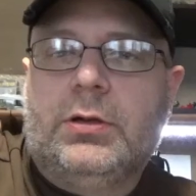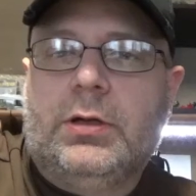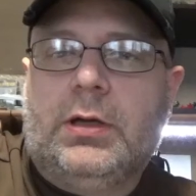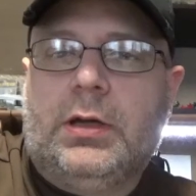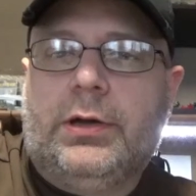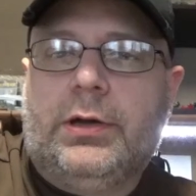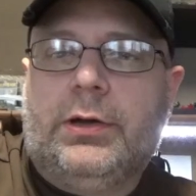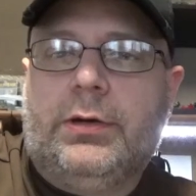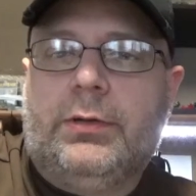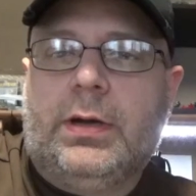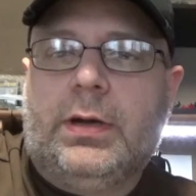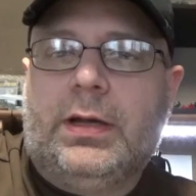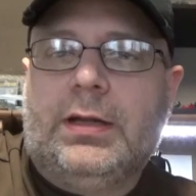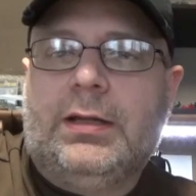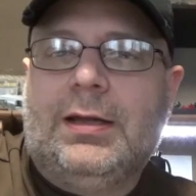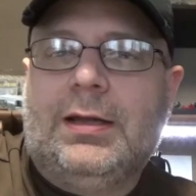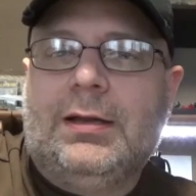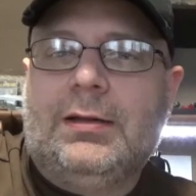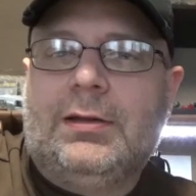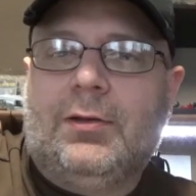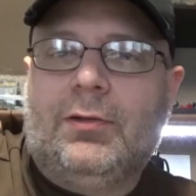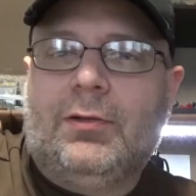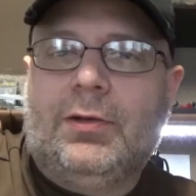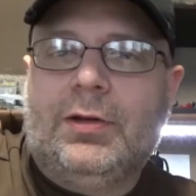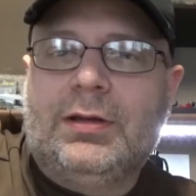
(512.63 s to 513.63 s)
I
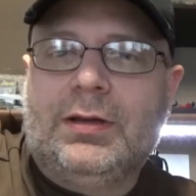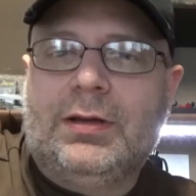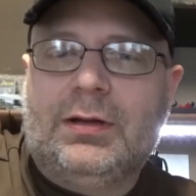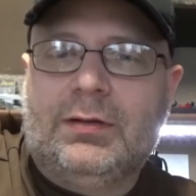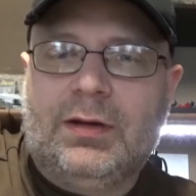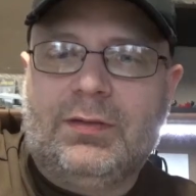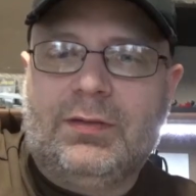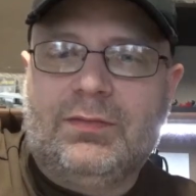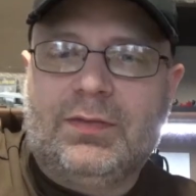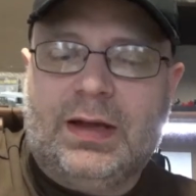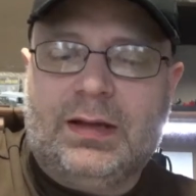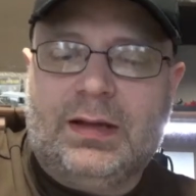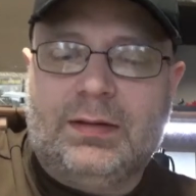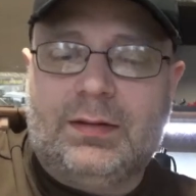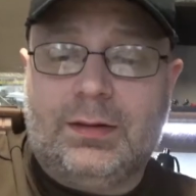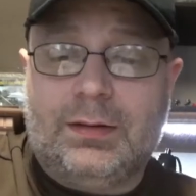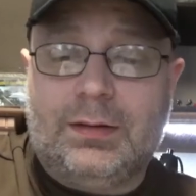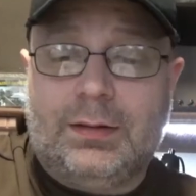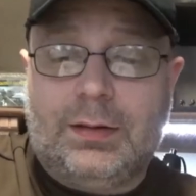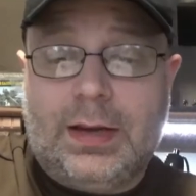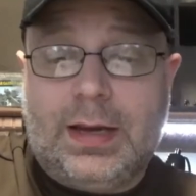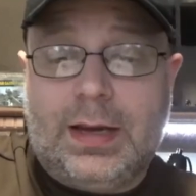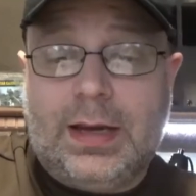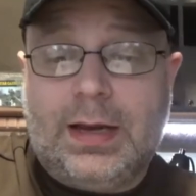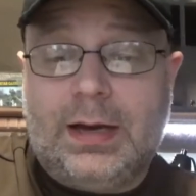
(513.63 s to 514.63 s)
think the only thing left had
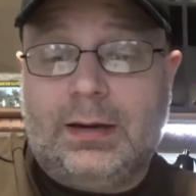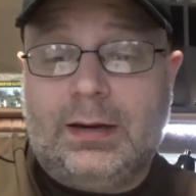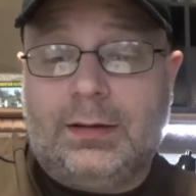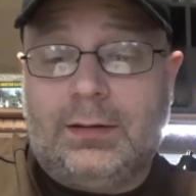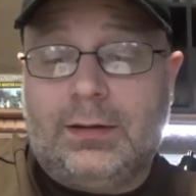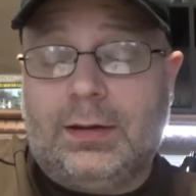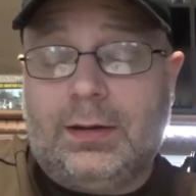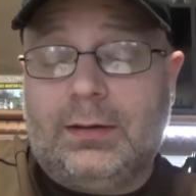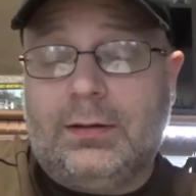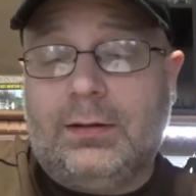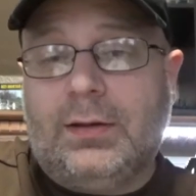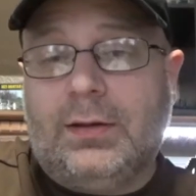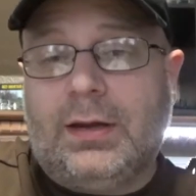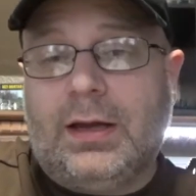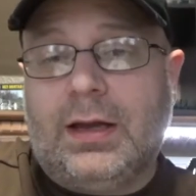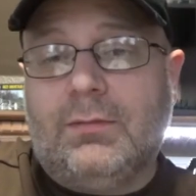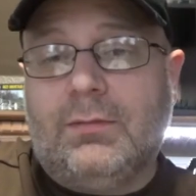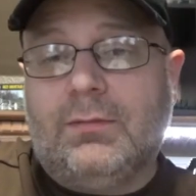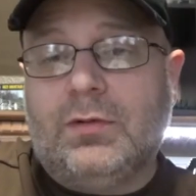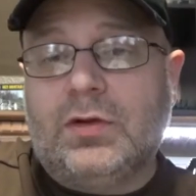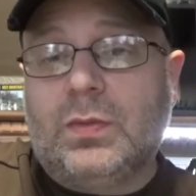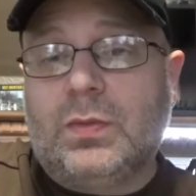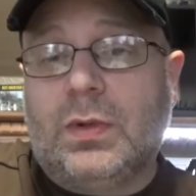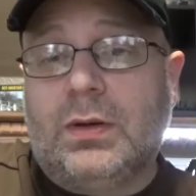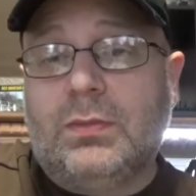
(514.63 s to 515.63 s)
at the end of the
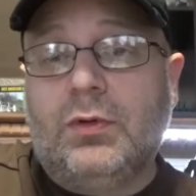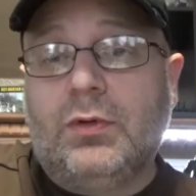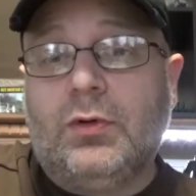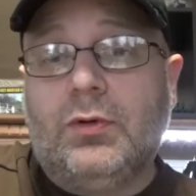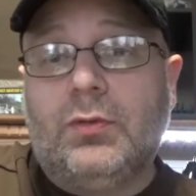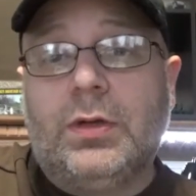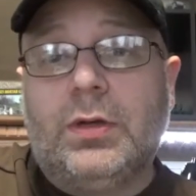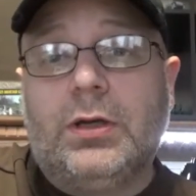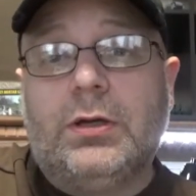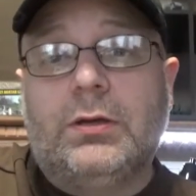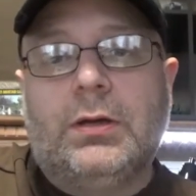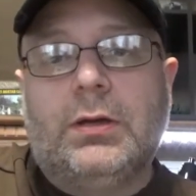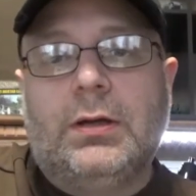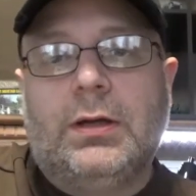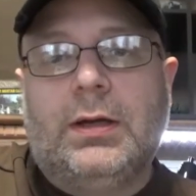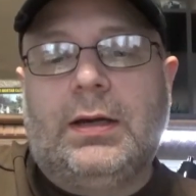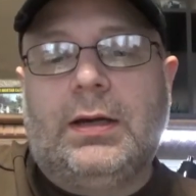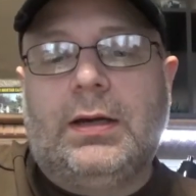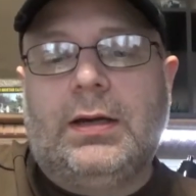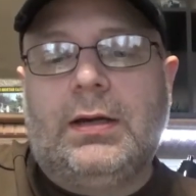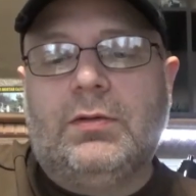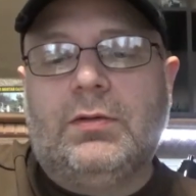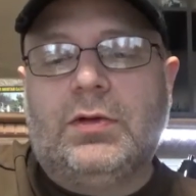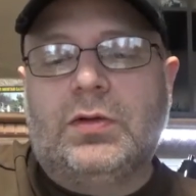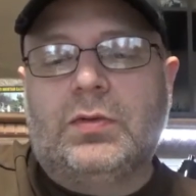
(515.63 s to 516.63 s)
game was my Puma,
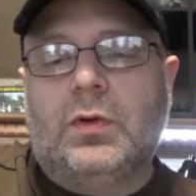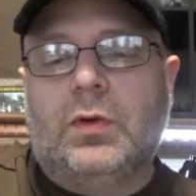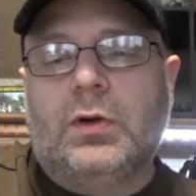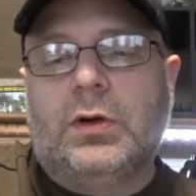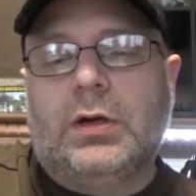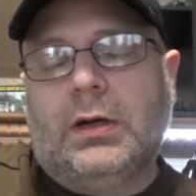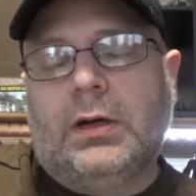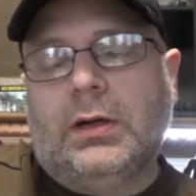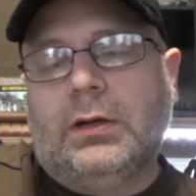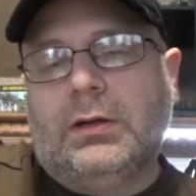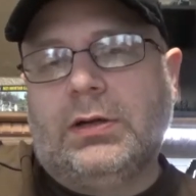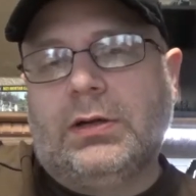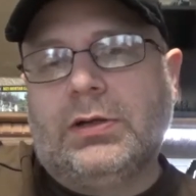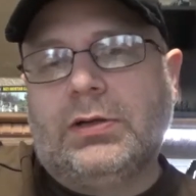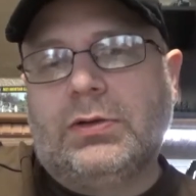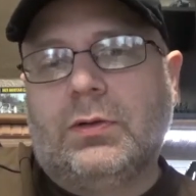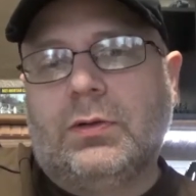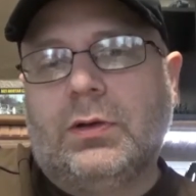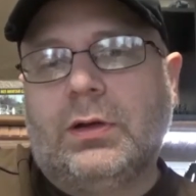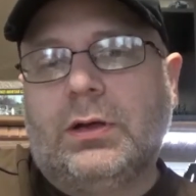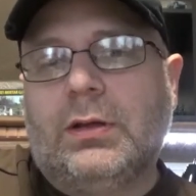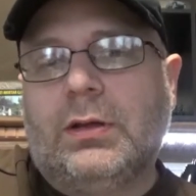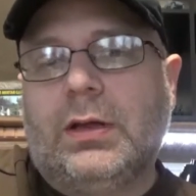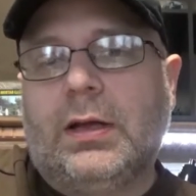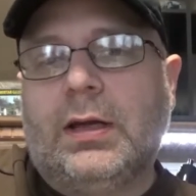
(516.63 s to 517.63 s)
and he was working on
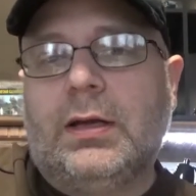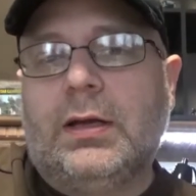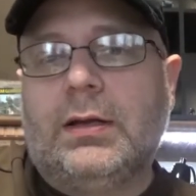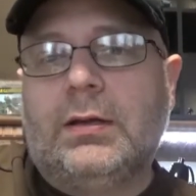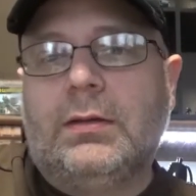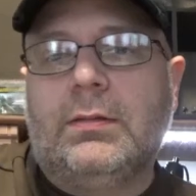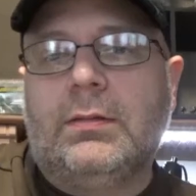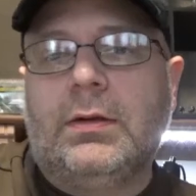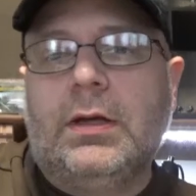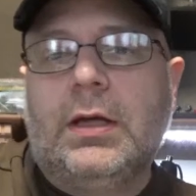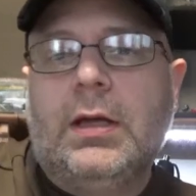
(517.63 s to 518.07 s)
destroying that.